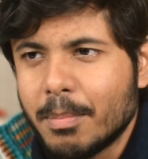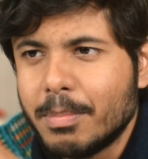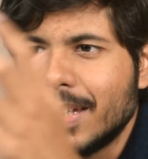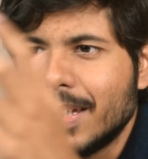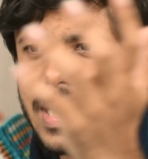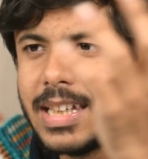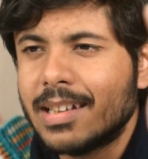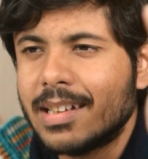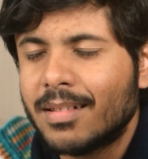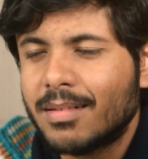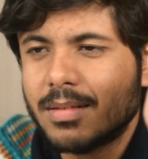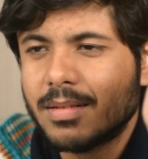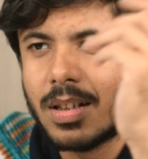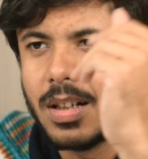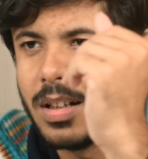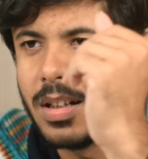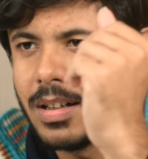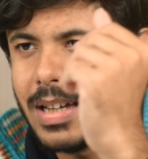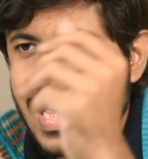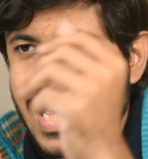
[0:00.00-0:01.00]
being
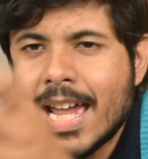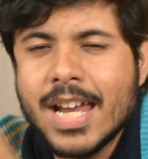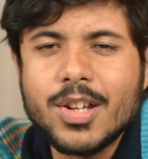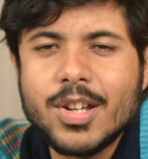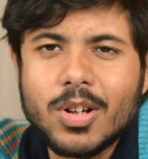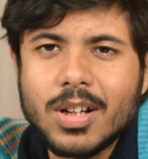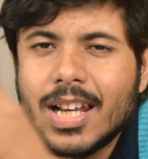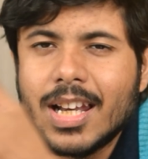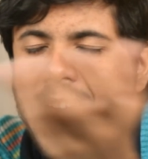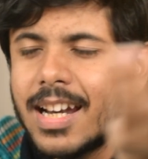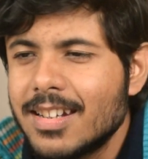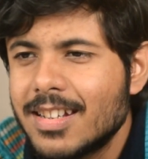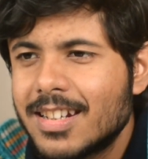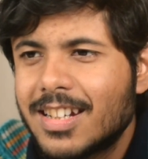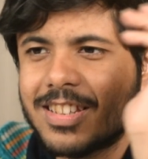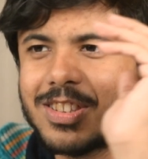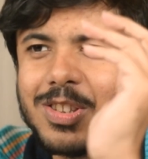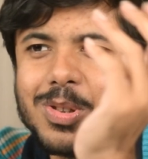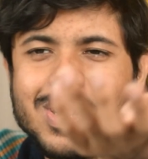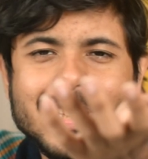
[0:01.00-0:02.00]
aired on
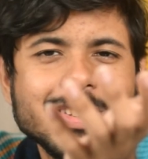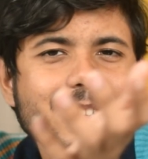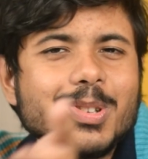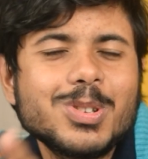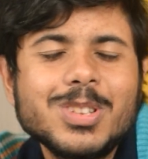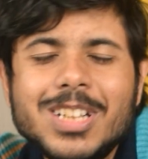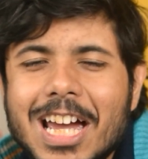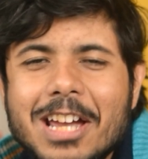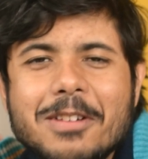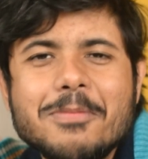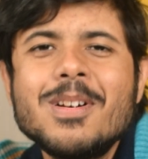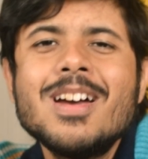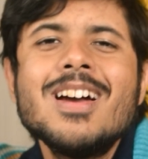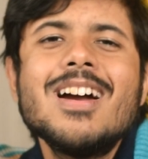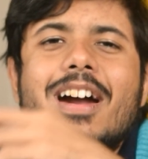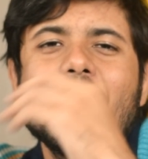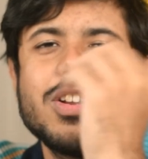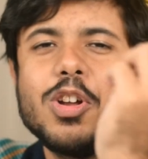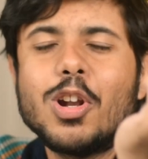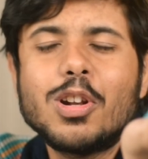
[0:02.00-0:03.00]
London at so-and-so time,
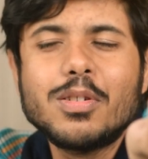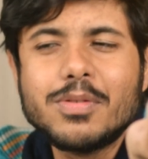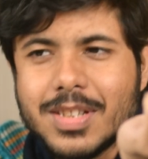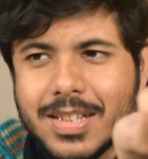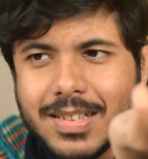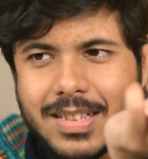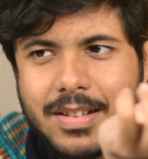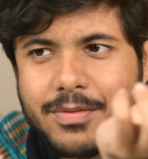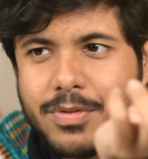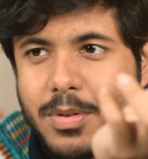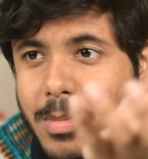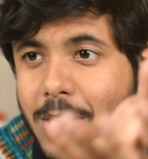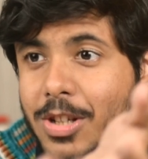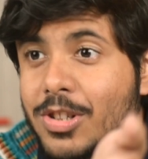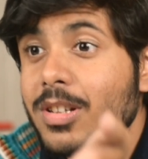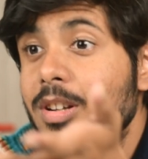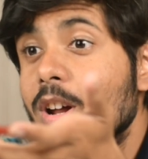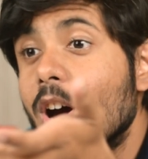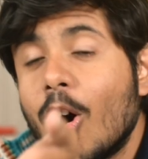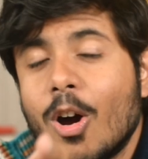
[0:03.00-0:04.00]
and all of this
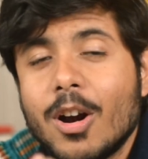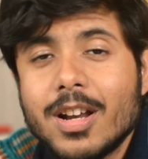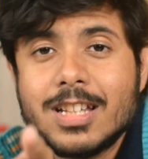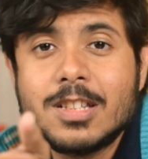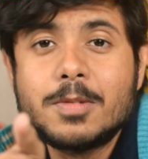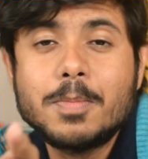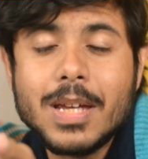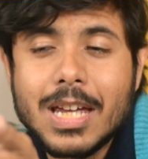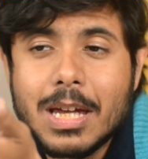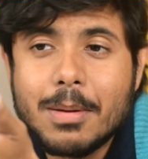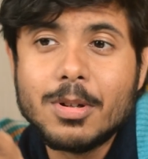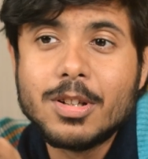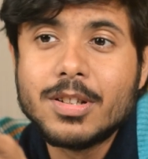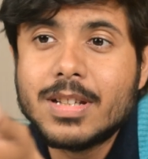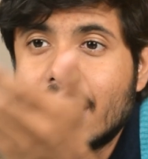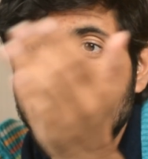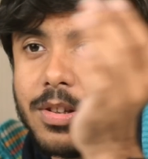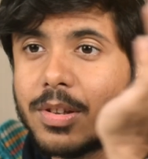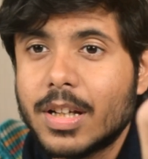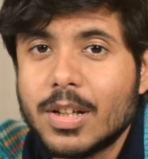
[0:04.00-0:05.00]
information, or it's being able to
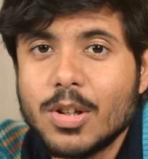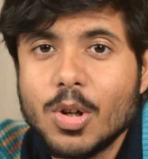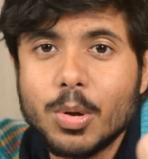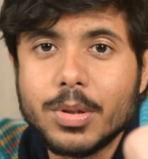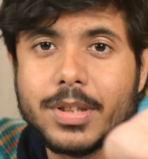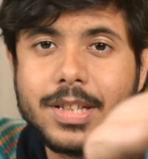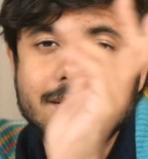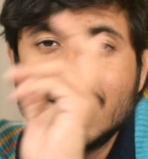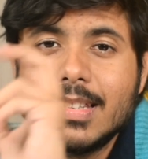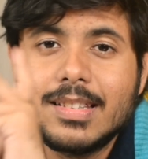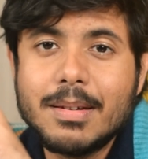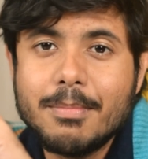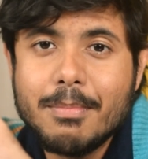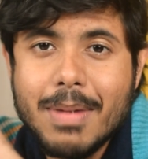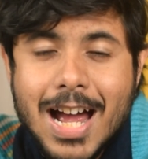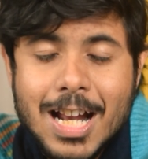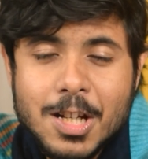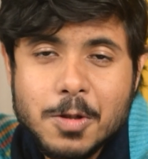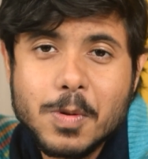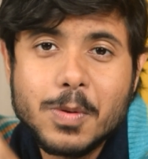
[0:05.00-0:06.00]
tell you that, no, this is a
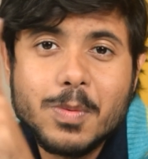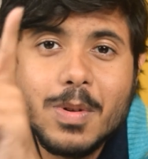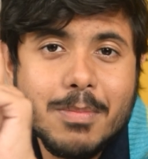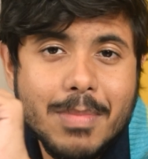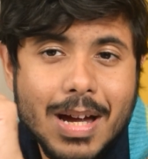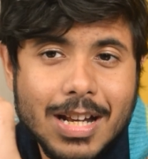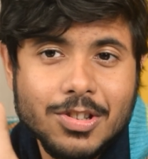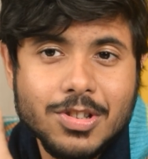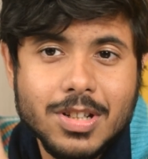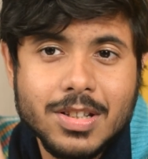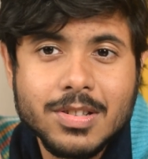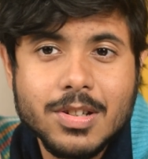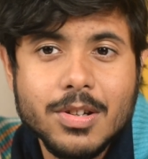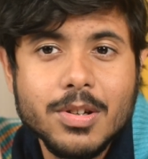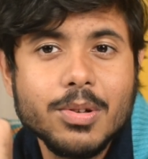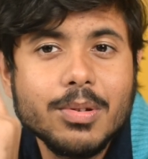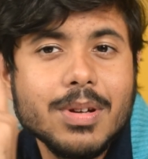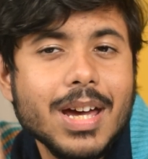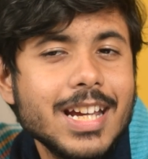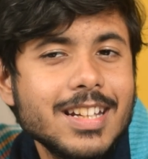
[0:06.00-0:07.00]
match between
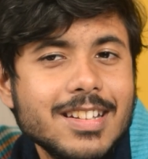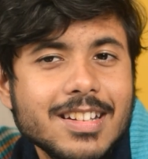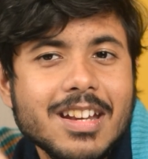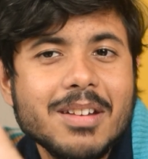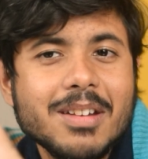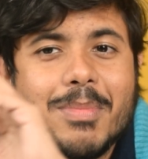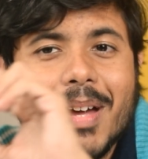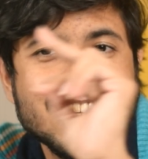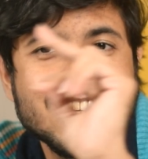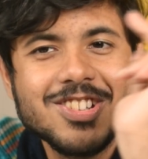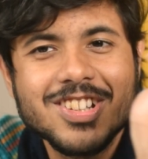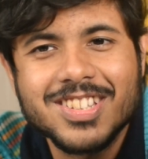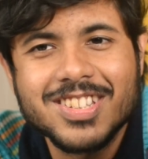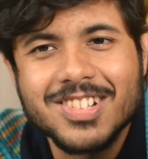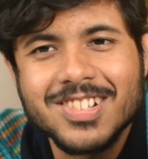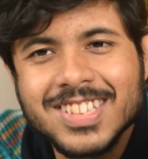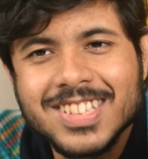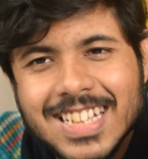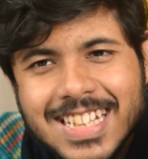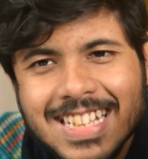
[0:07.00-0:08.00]
Manchester United and
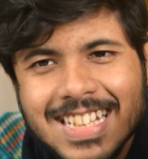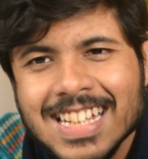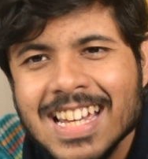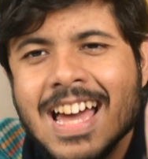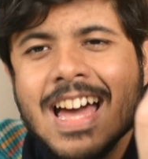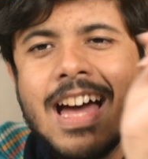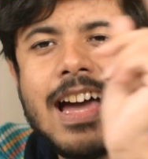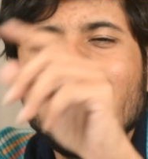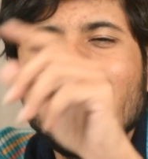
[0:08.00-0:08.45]
Manchester City